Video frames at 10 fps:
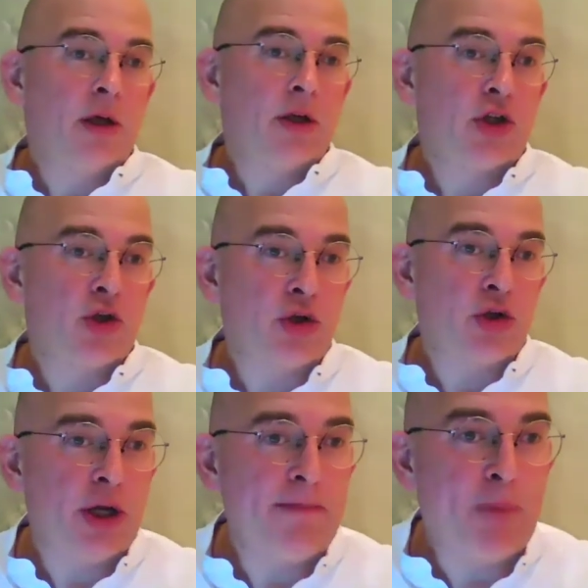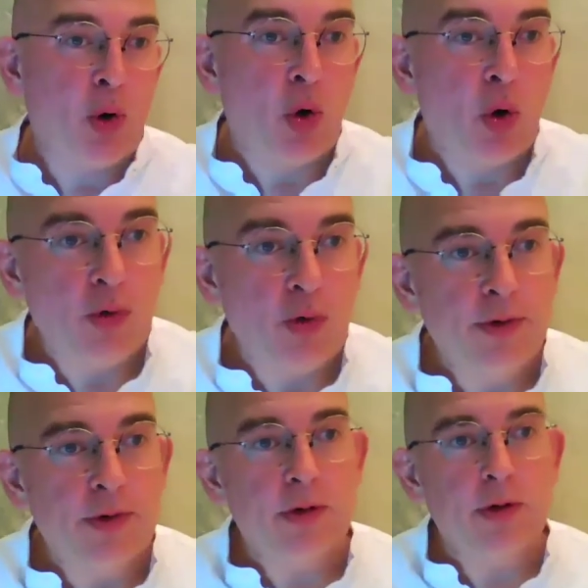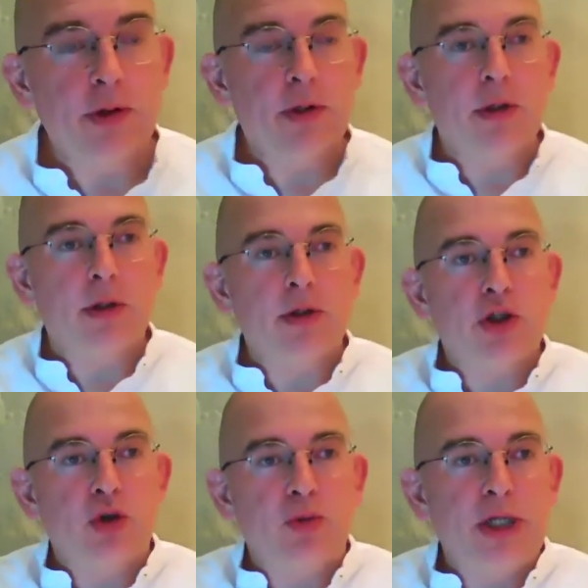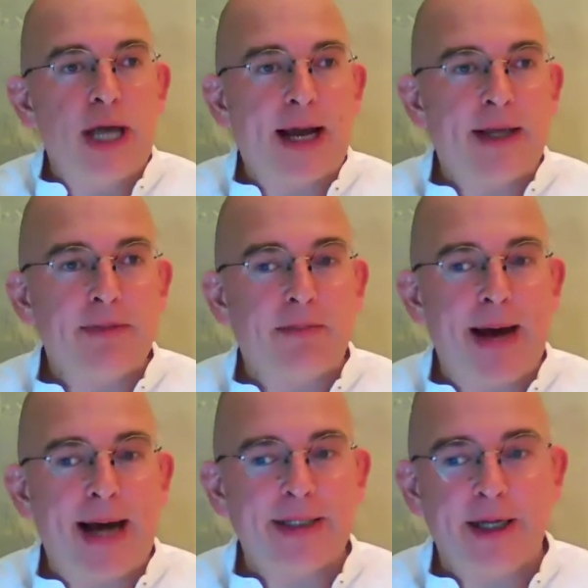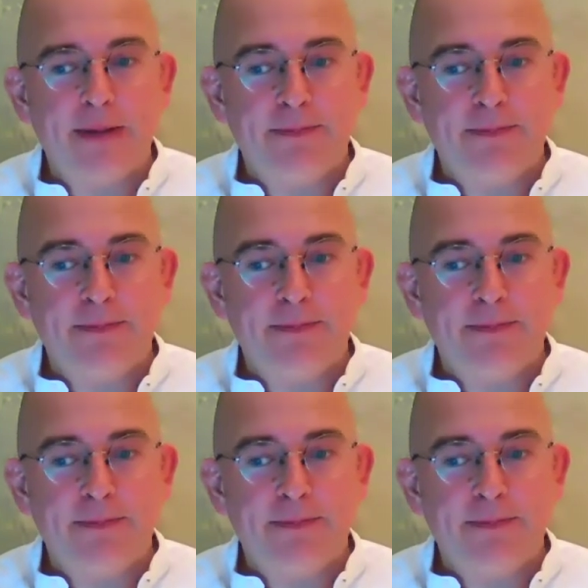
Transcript: such an important subject matter.